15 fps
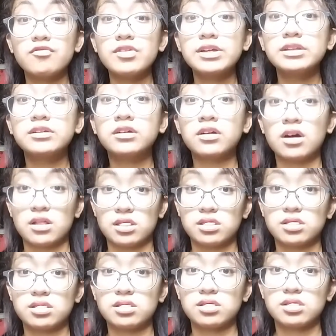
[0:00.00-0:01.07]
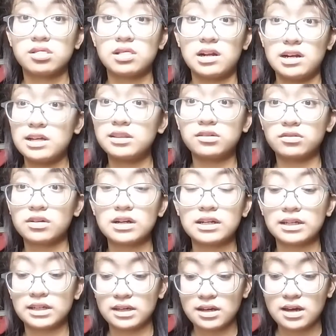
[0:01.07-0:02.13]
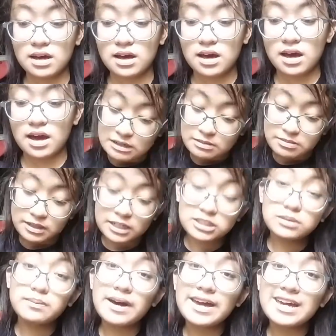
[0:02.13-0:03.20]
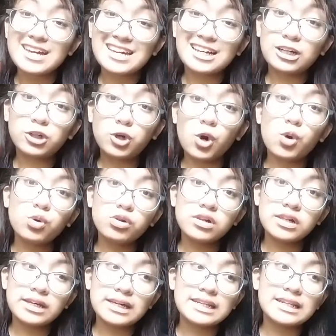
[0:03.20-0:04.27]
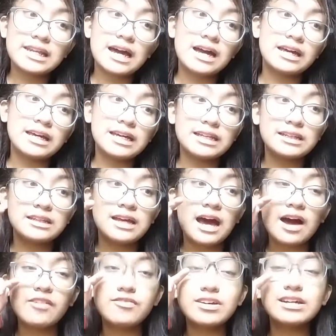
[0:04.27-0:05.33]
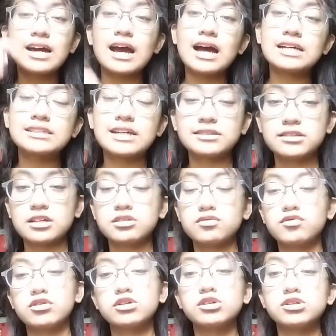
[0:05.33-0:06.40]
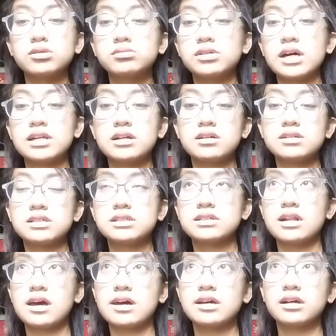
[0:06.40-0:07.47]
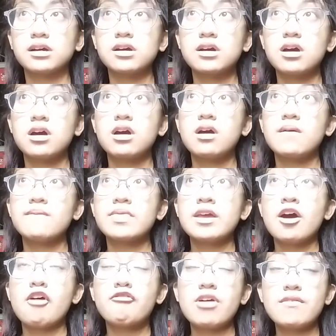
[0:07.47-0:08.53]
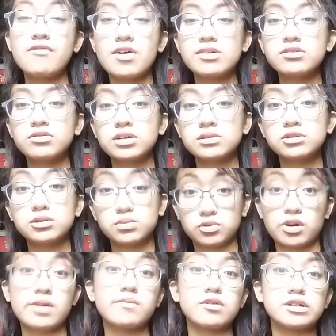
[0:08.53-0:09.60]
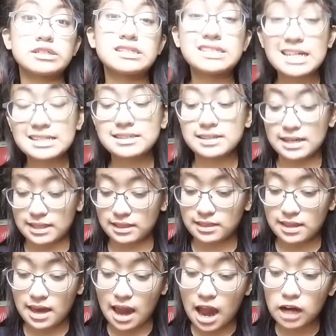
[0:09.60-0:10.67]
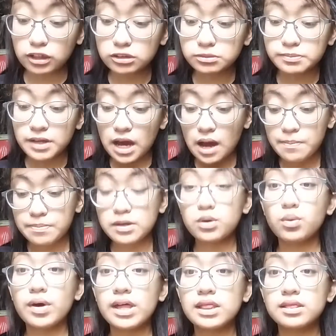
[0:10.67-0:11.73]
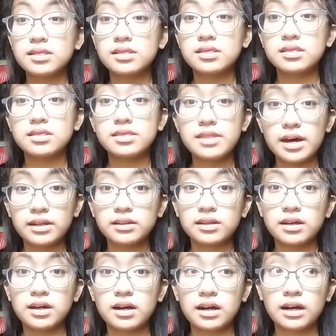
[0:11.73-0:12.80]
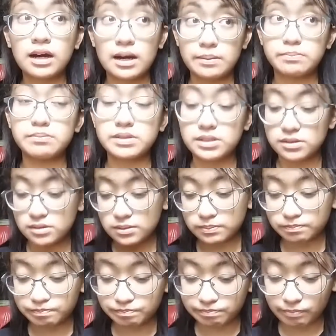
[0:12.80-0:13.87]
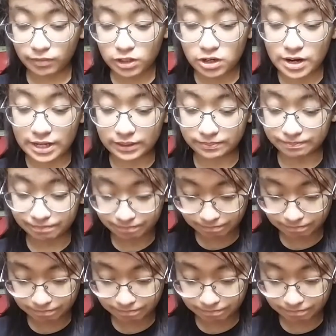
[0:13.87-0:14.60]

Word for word: vidcon literally because my goal in in having a successful youtube channel is like 500 subscribers that's it i'll be happy when that comes all right